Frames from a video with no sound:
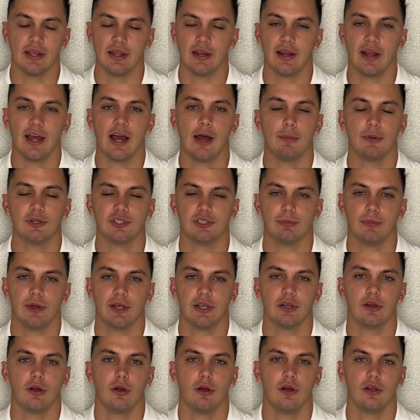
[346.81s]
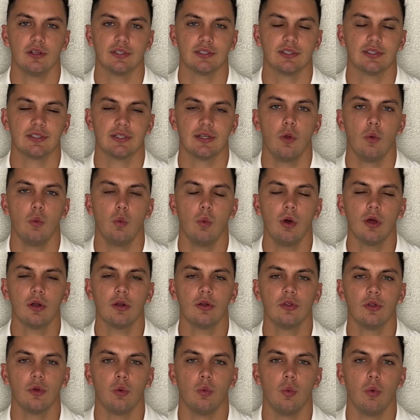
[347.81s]
and how much it might cost. What
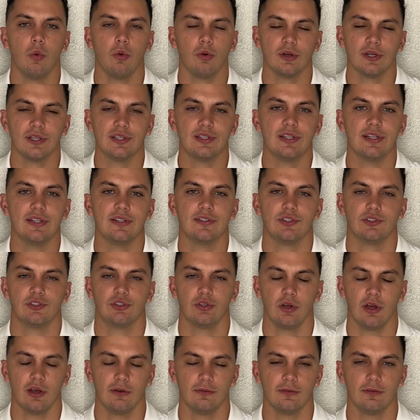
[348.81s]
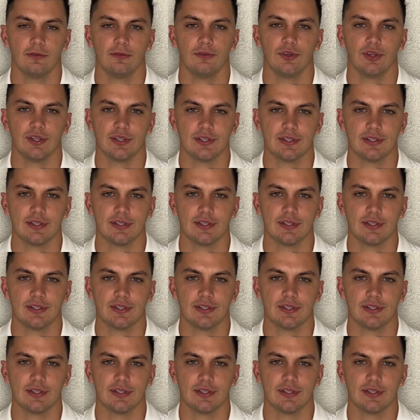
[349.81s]
are the warranties that you're offered for the